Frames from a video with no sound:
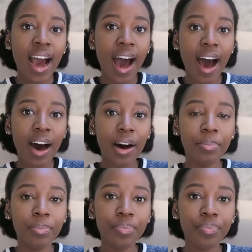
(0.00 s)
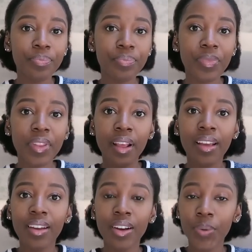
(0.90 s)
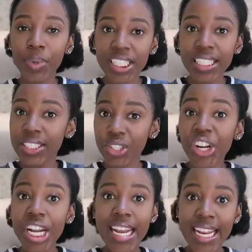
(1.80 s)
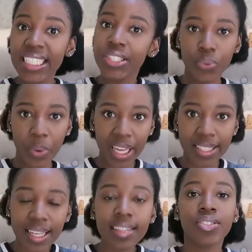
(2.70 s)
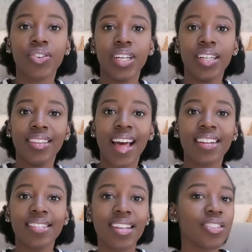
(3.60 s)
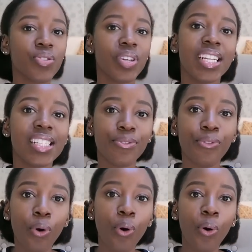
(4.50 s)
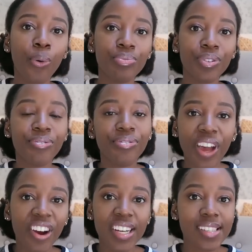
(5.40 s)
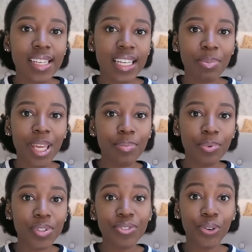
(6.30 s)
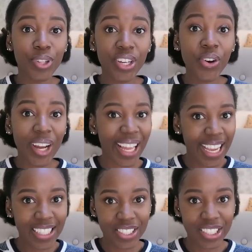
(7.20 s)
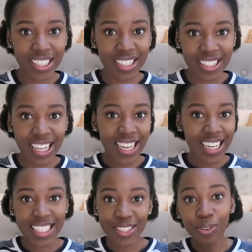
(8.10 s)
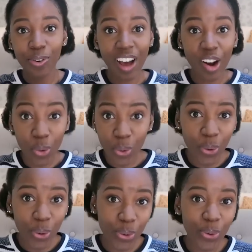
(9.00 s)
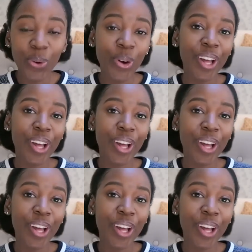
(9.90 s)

um, we don't need to wear sunscreen. That sunscreen is for the fairer skinned people, it's for the Caucasians, it's for Varungu.